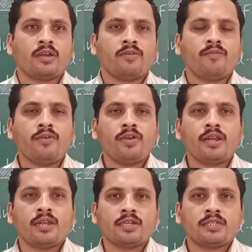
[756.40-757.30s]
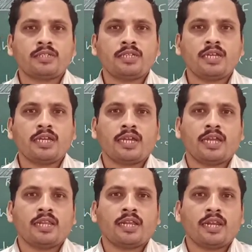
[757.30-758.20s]
We will see
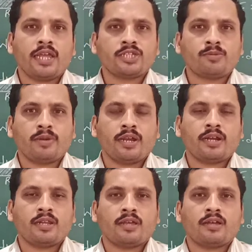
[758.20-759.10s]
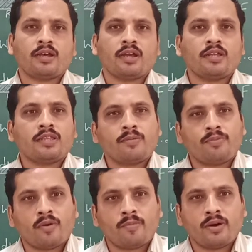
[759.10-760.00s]
in the next period the another
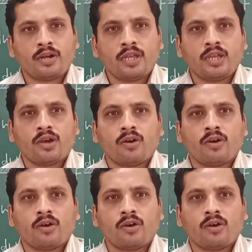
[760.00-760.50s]
property